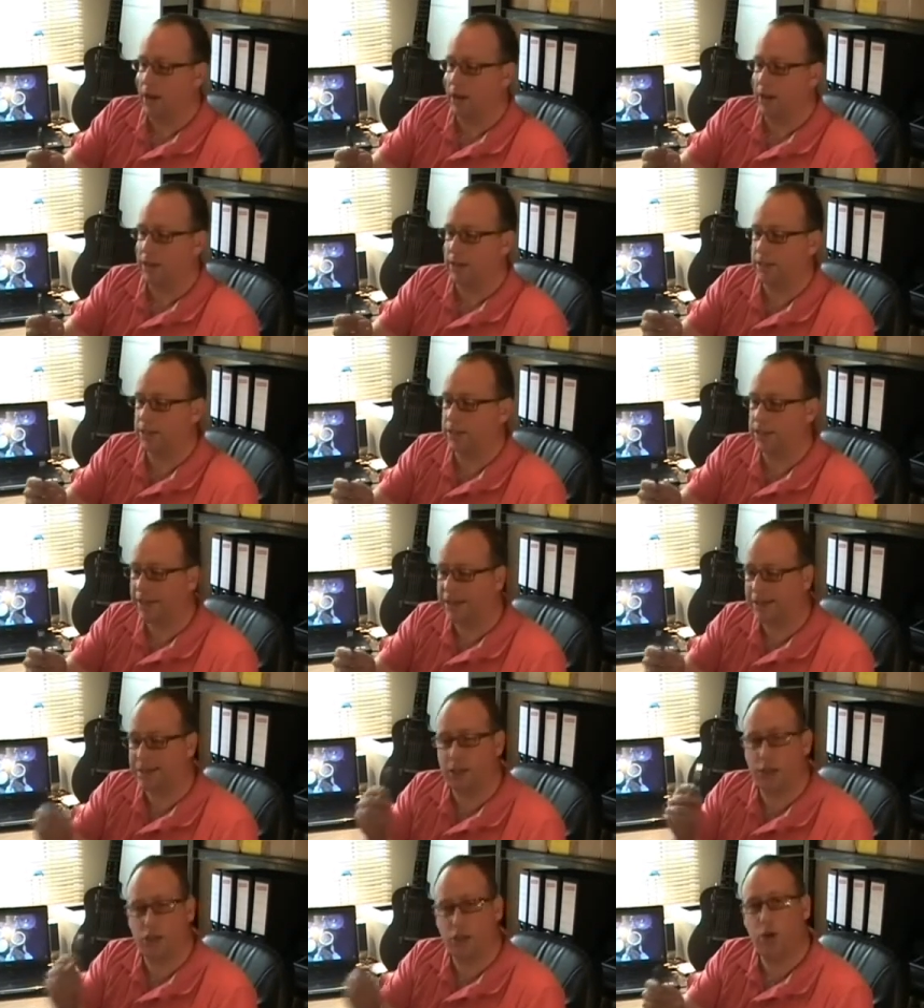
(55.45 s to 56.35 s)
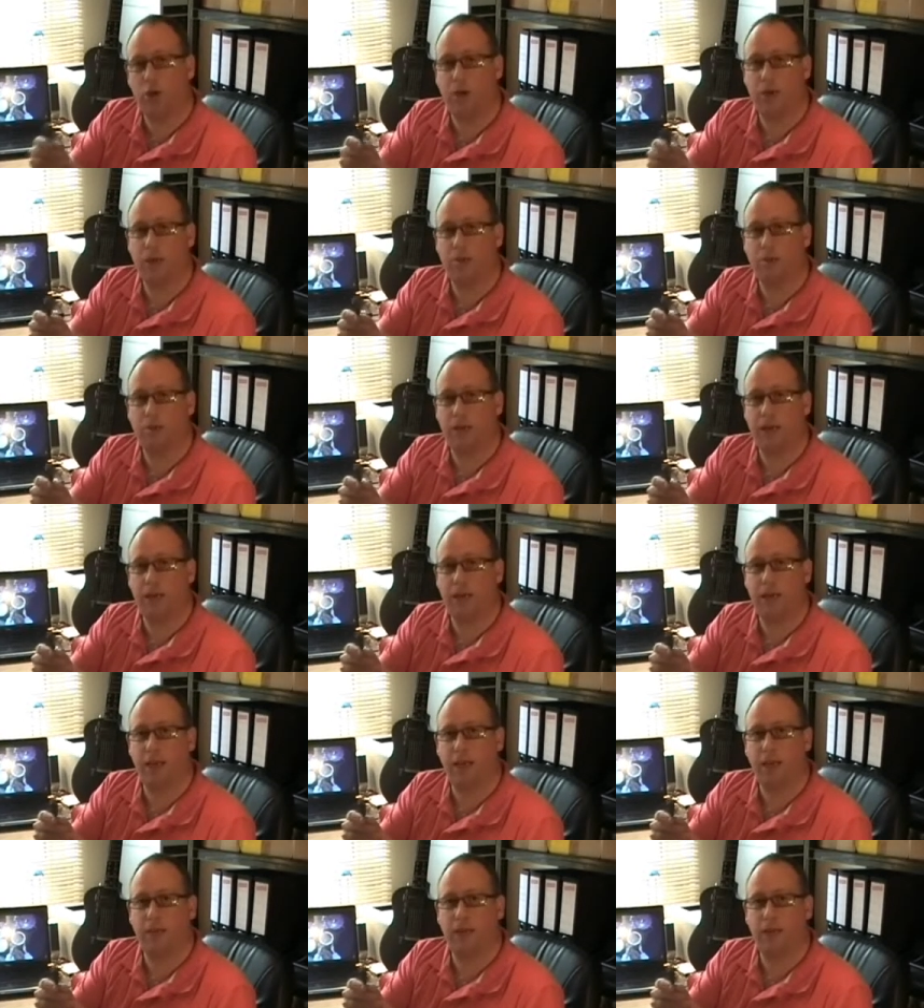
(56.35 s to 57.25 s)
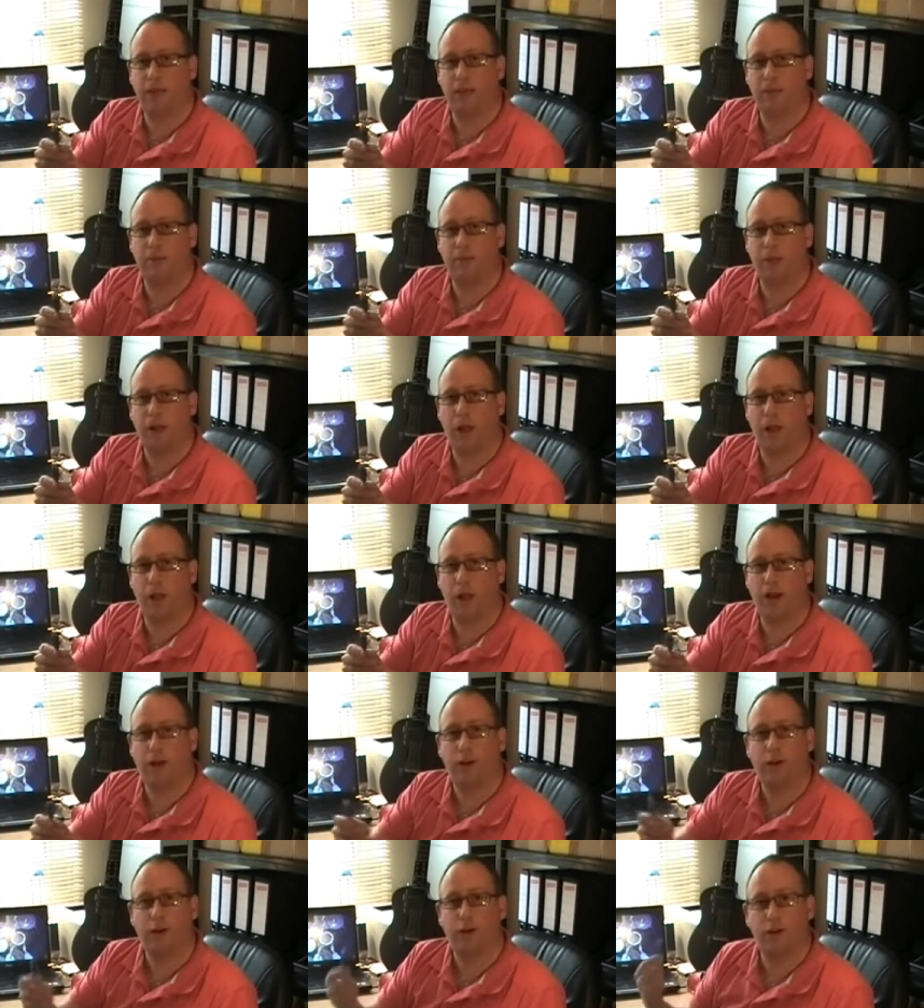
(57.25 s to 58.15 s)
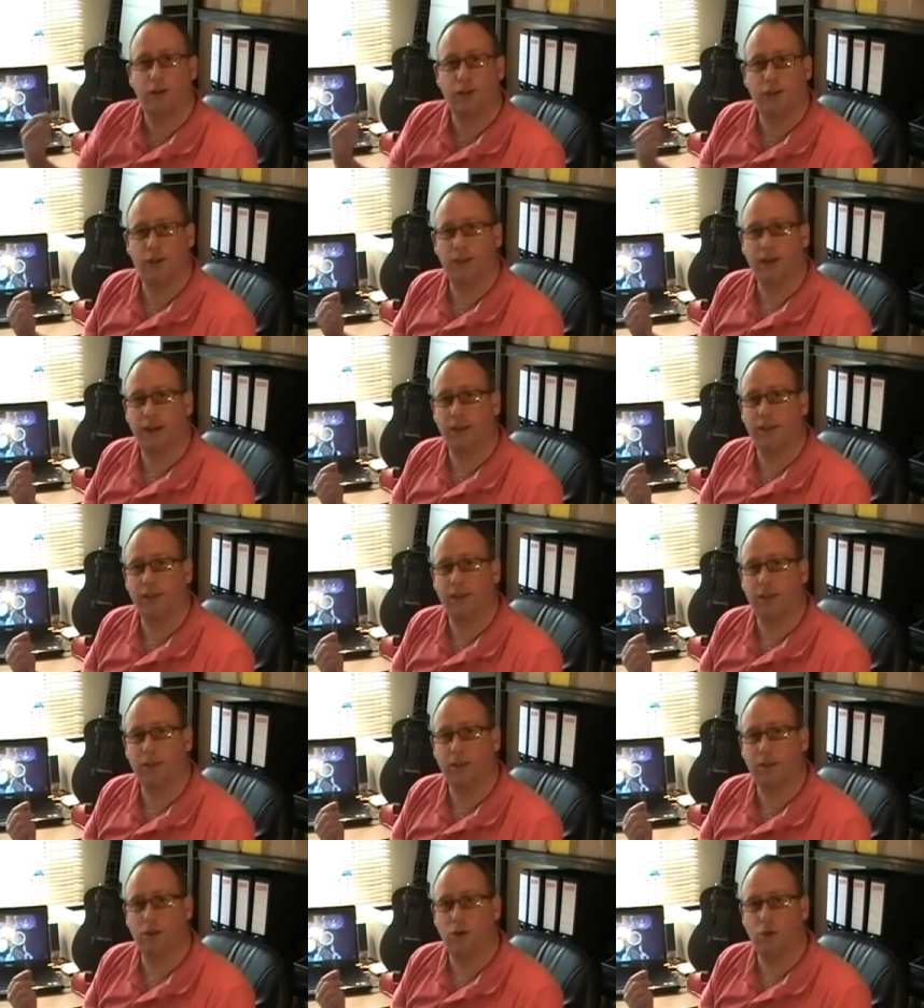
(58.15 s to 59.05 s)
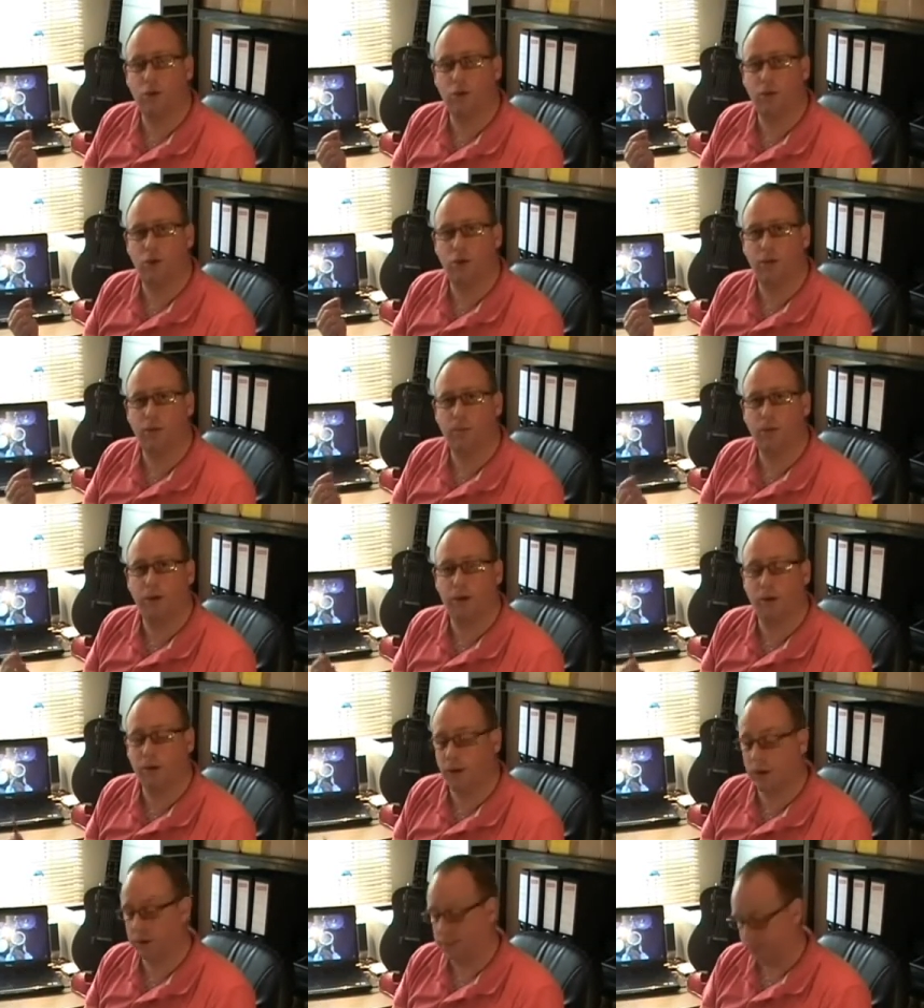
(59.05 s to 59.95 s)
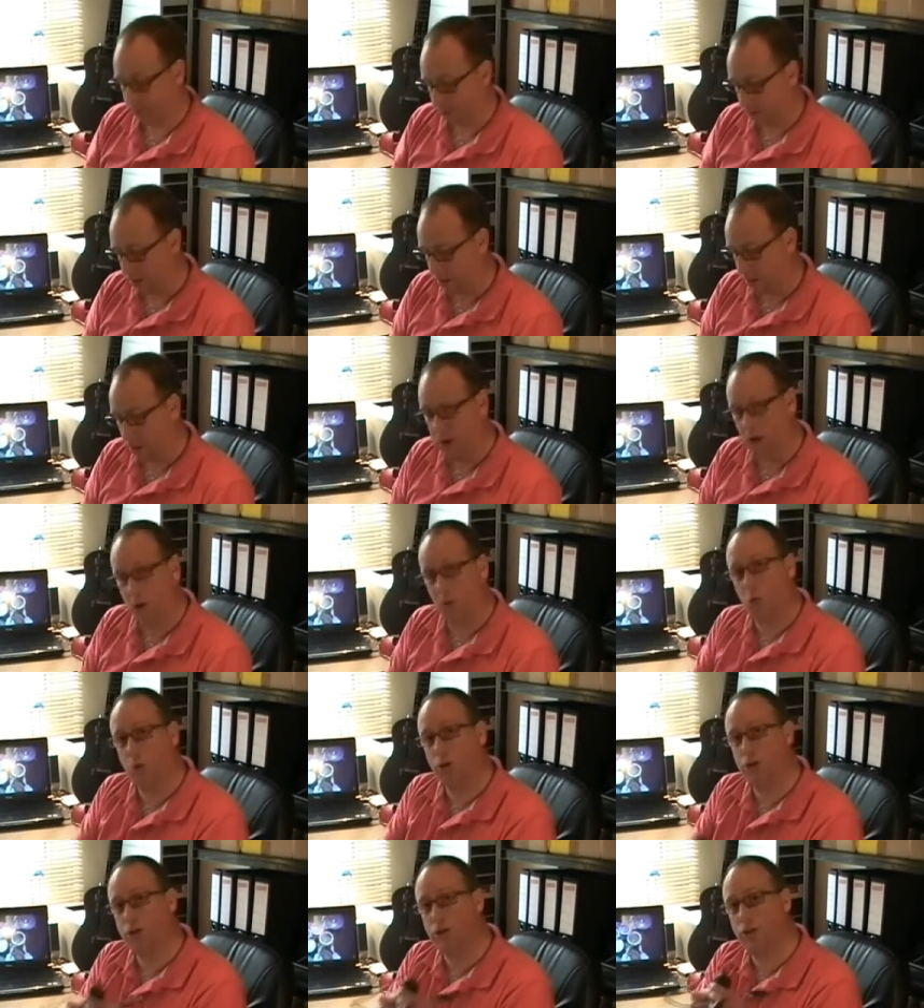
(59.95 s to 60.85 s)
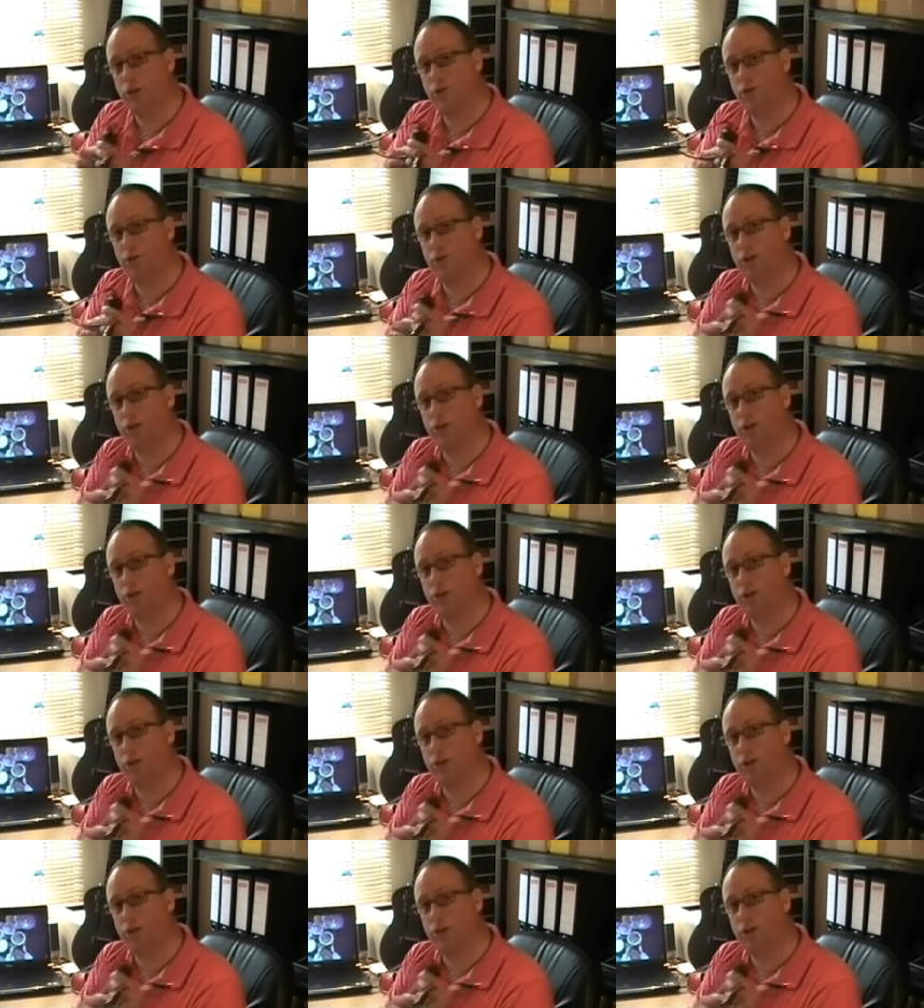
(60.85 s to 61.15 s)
and a standard USB plug to connect into your computer. And once you've